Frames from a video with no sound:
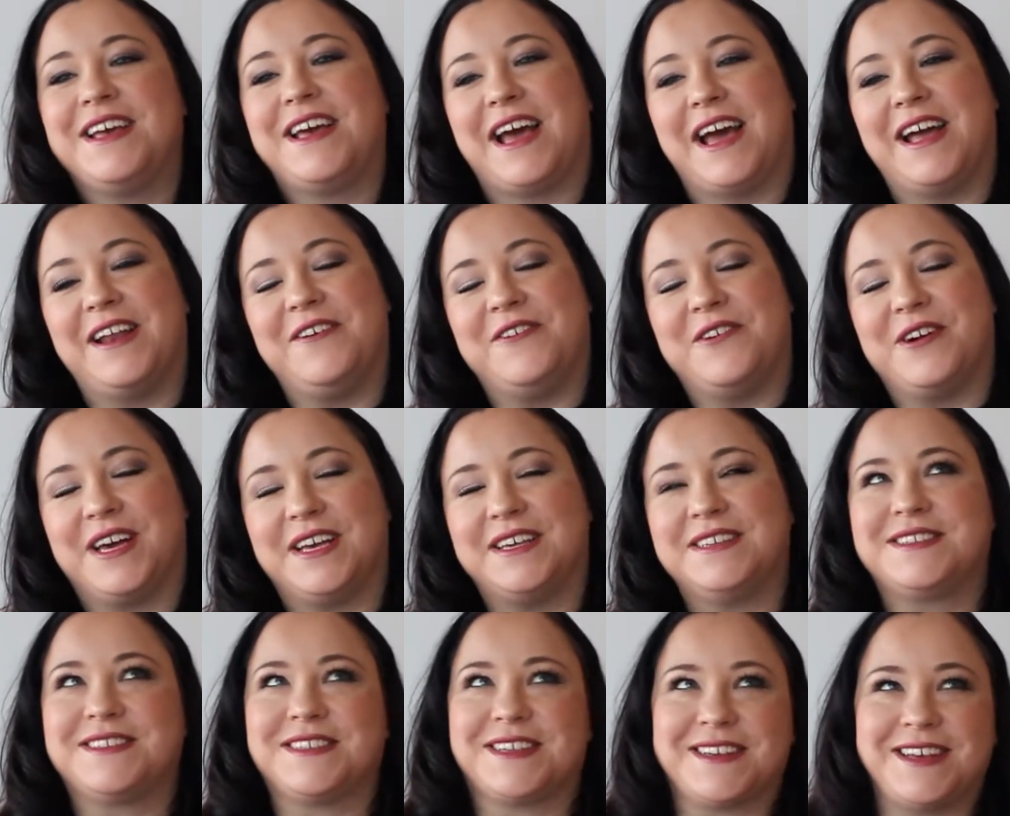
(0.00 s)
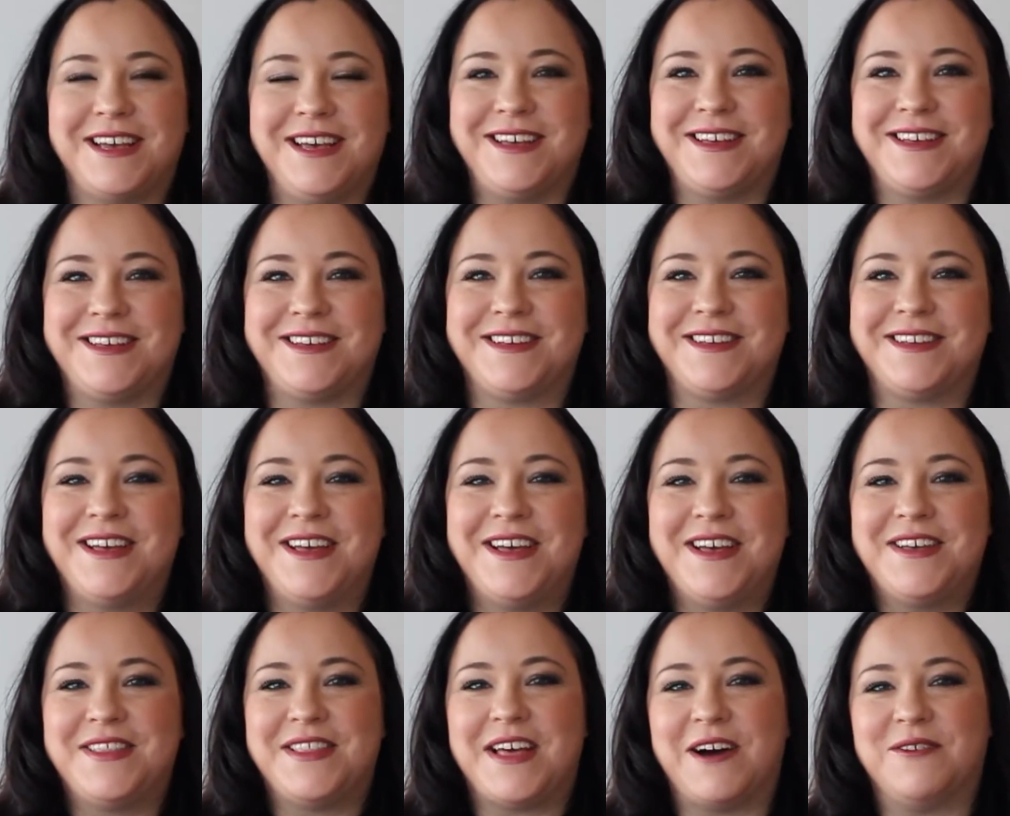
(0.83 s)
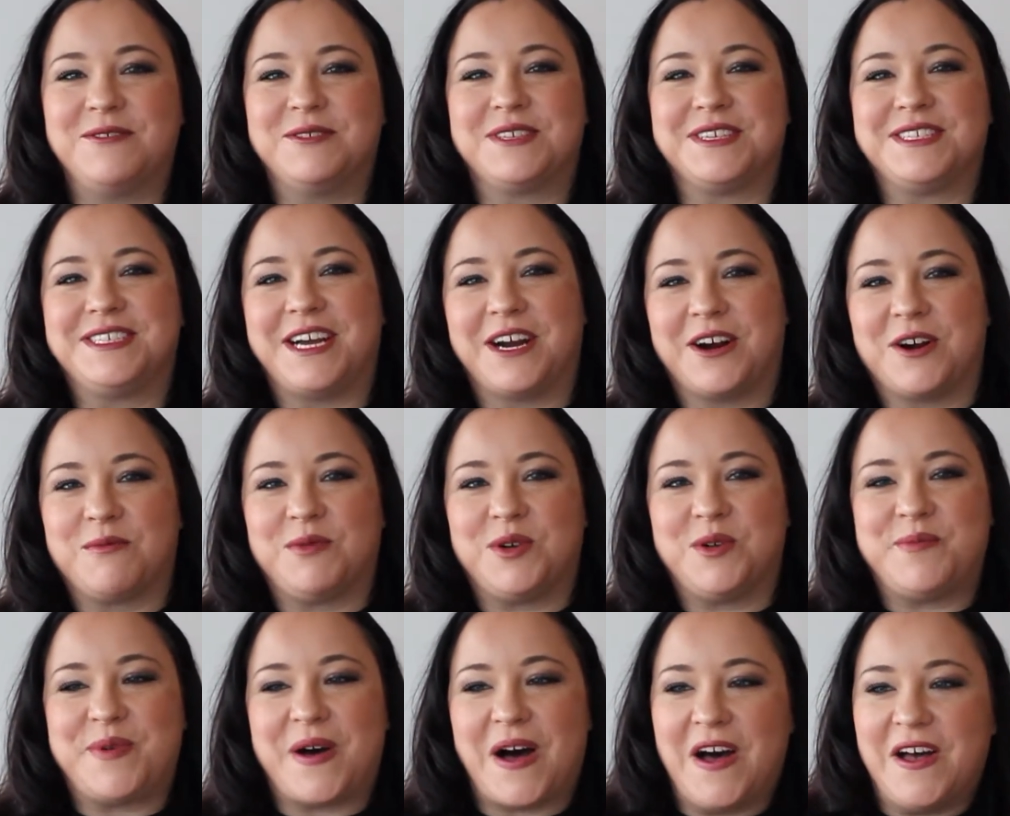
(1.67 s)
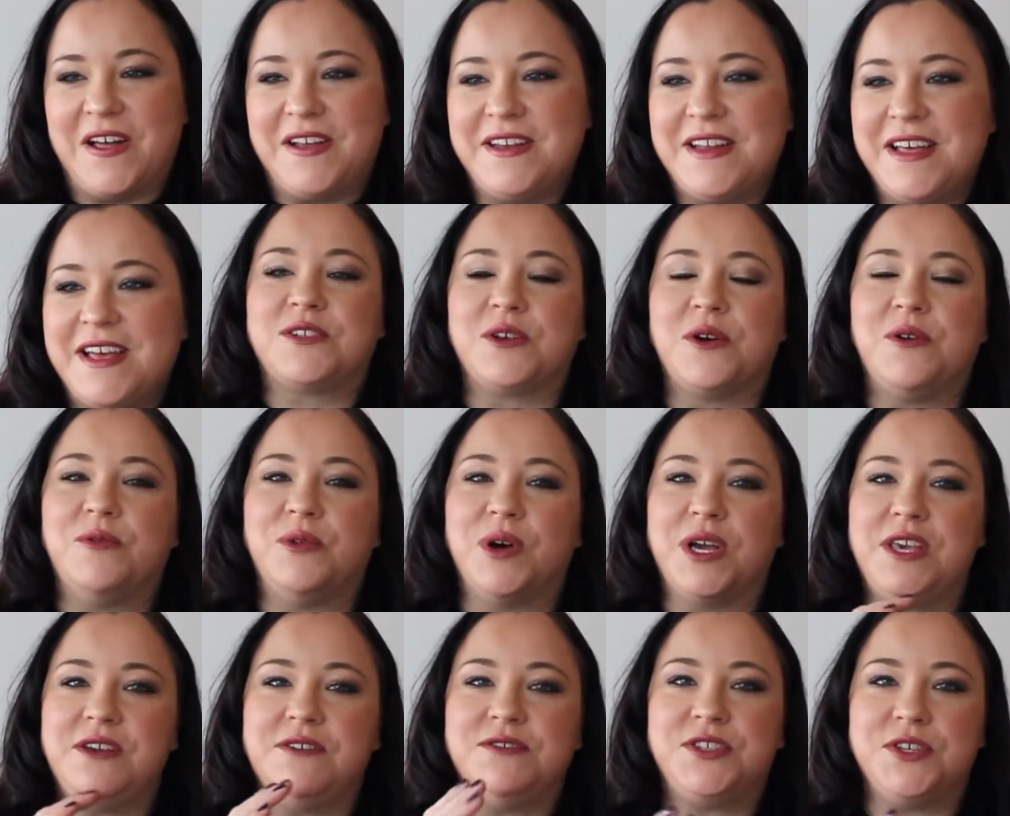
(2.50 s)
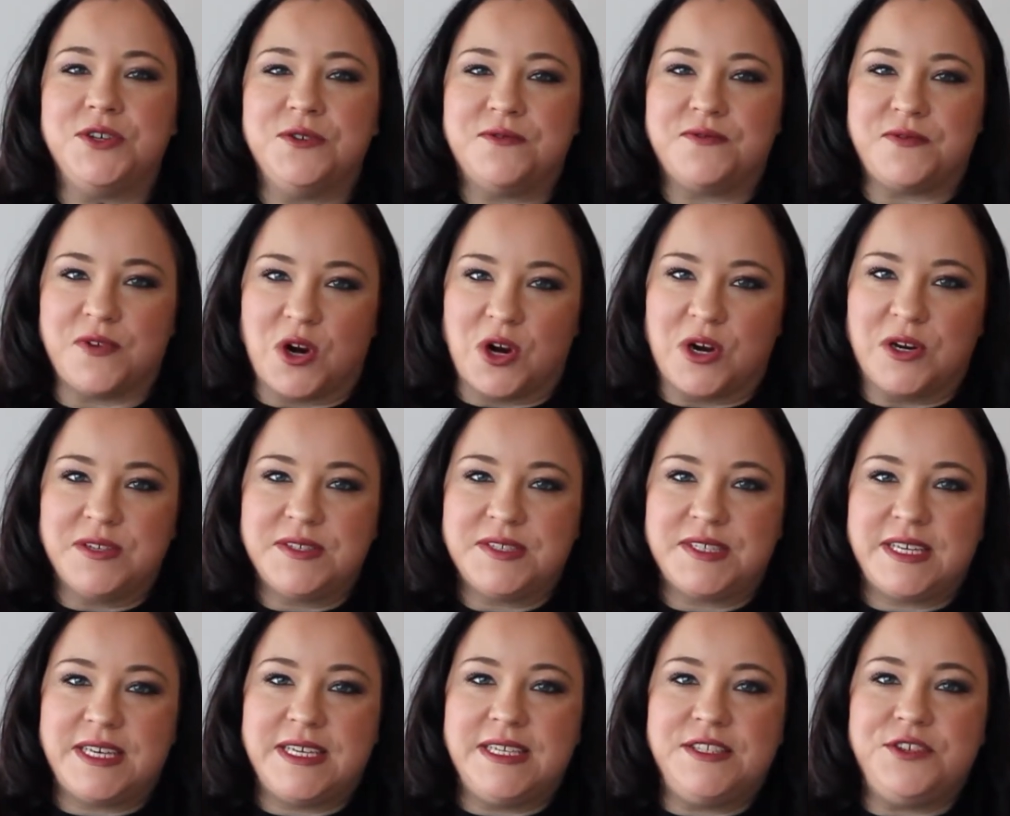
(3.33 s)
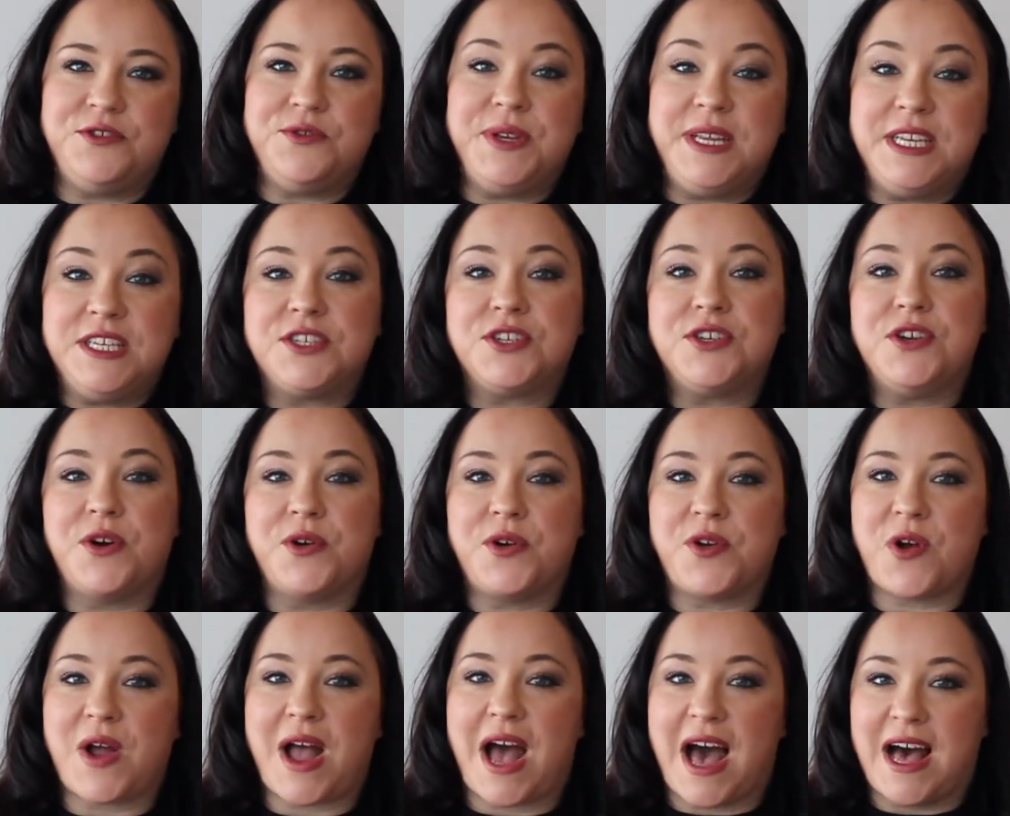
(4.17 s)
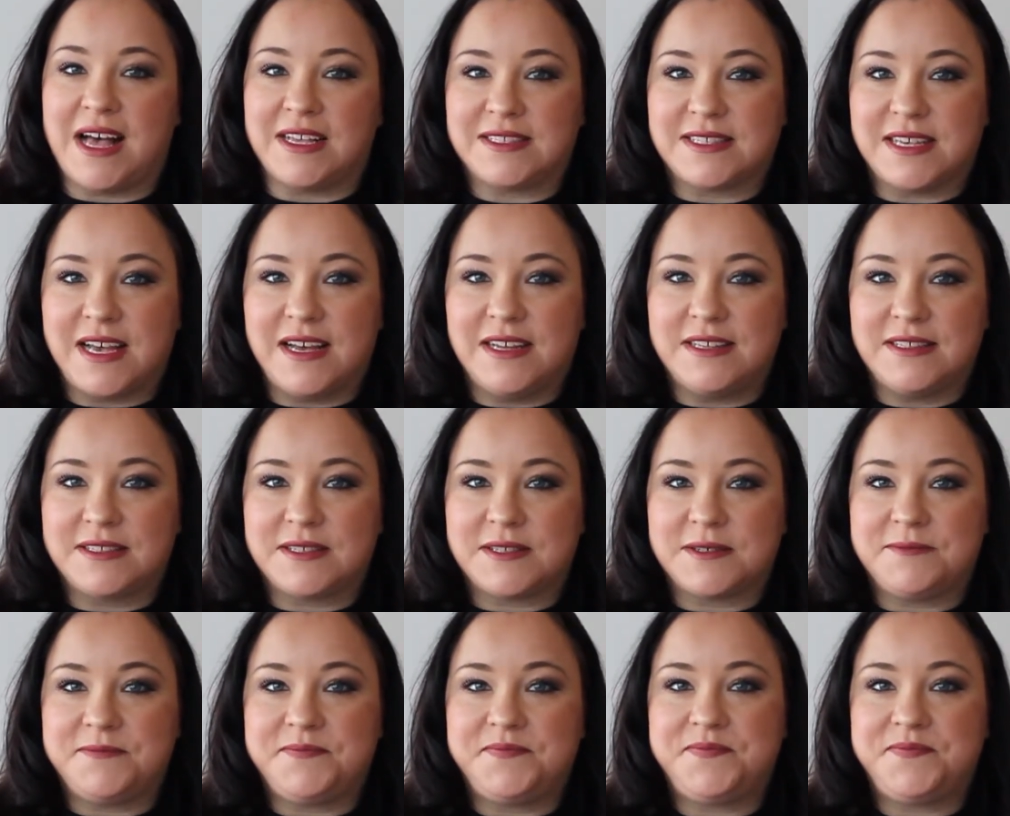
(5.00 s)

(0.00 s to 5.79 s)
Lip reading: Anyways, that was a terrible pun. So what you do first is you need to know your assets.